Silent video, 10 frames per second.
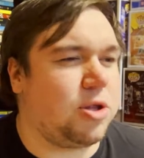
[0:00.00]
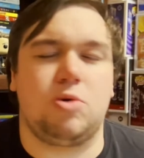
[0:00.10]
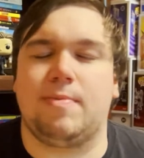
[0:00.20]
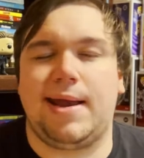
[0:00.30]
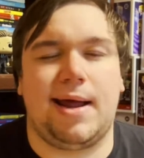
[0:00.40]
so you
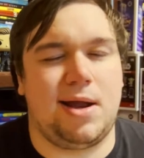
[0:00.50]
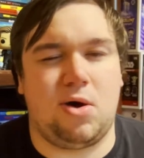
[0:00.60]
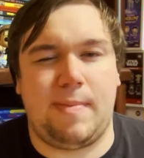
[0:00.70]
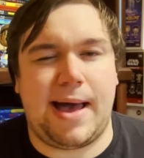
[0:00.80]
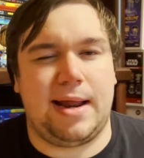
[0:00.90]
might not know
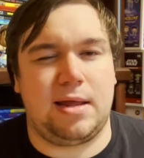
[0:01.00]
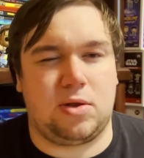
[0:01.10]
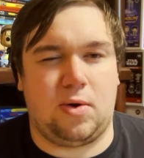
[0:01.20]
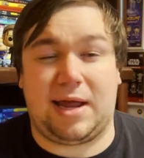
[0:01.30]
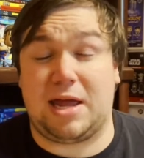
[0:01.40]
about it,
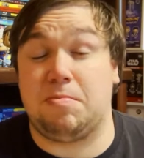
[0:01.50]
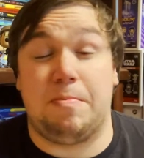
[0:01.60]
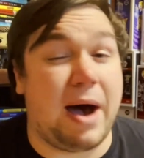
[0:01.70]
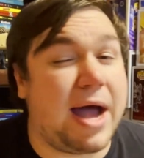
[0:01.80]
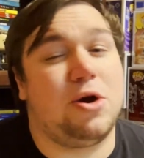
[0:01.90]
so I guess
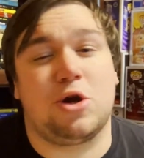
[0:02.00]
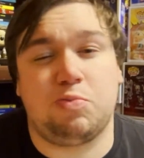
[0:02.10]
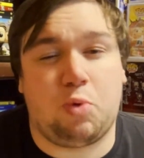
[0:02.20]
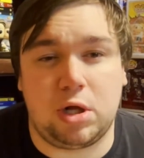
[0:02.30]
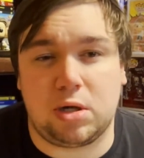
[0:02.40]
minor
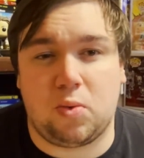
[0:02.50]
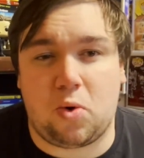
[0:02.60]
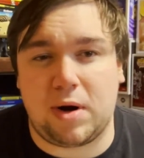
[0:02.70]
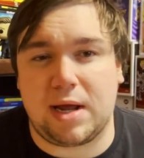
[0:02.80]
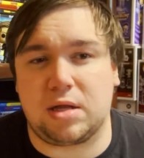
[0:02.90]
spoiler
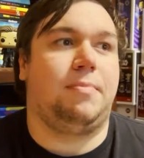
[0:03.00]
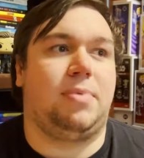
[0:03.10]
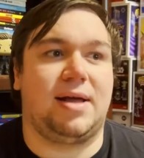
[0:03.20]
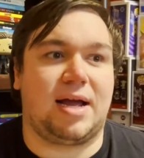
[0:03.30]
warnings. But like